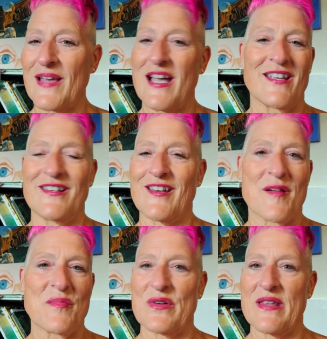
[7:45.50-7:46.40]
I could
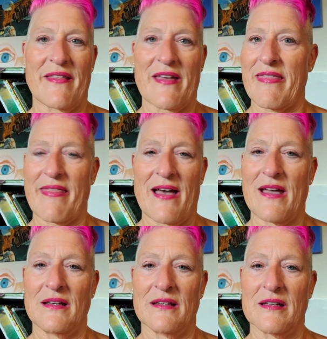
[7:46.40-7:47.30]
not breathe like
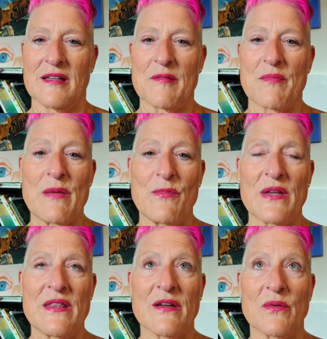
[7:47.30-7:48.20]
that. My
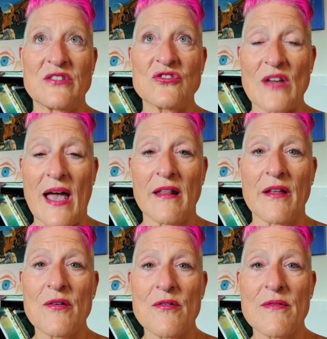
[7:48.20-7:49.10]
breathing was
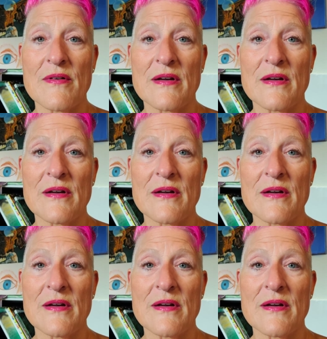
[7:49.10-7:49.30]
shallow.